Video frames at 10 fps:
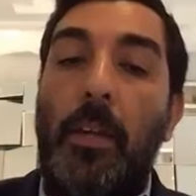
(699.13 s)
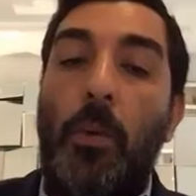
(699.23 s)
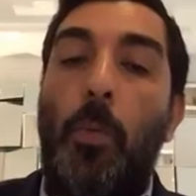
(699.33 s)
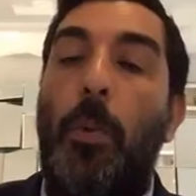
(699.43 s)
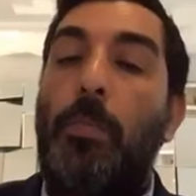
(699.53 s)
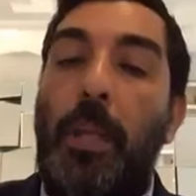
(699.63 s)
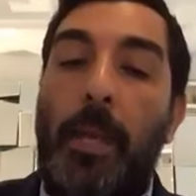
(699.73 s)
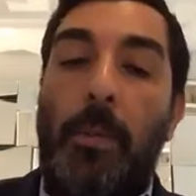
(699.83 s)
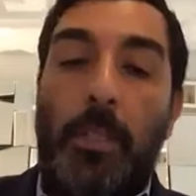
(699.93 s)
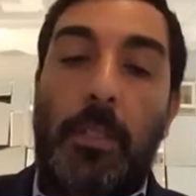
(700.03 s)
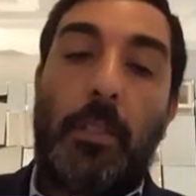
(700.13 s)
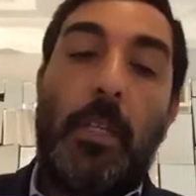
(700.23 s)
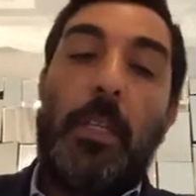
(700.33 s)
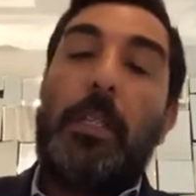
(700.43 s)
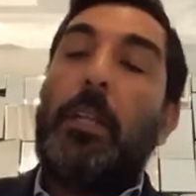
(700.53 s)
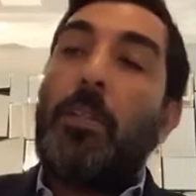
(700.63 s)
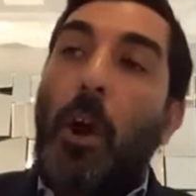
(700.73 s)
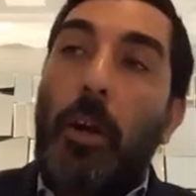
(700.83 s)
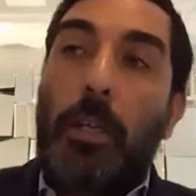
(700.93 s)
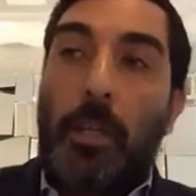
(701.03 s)
will blame us They'll
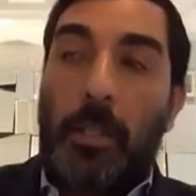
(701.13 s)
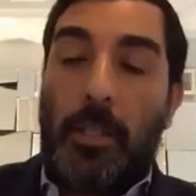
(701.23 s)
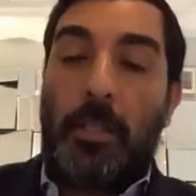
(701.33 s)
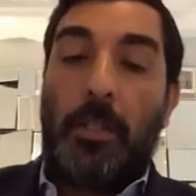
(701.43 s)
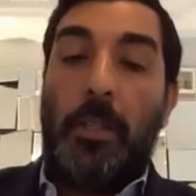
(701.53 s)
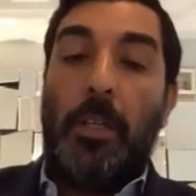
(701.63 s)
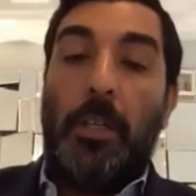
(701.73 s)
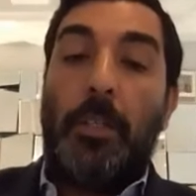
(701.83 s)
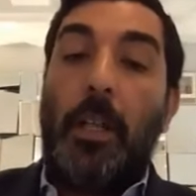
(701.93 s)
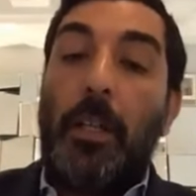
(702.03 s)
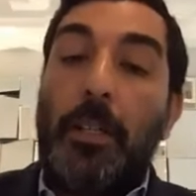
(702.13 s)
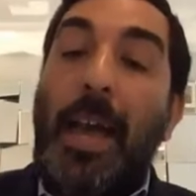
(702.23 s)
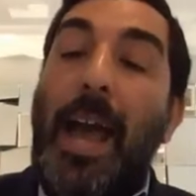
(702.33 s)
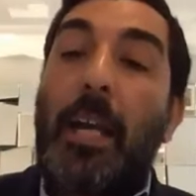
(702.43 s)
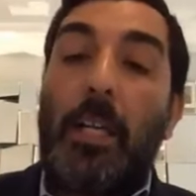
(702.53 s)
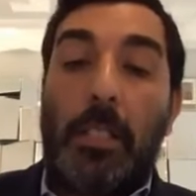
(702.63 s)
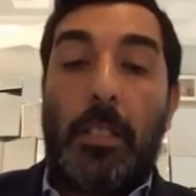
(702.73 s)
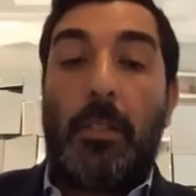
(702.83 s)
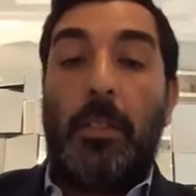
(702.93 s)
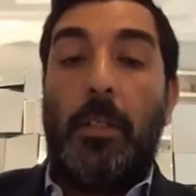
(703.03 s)
target us. They'll attack
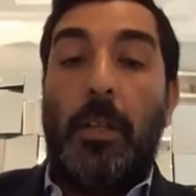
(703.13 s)
us.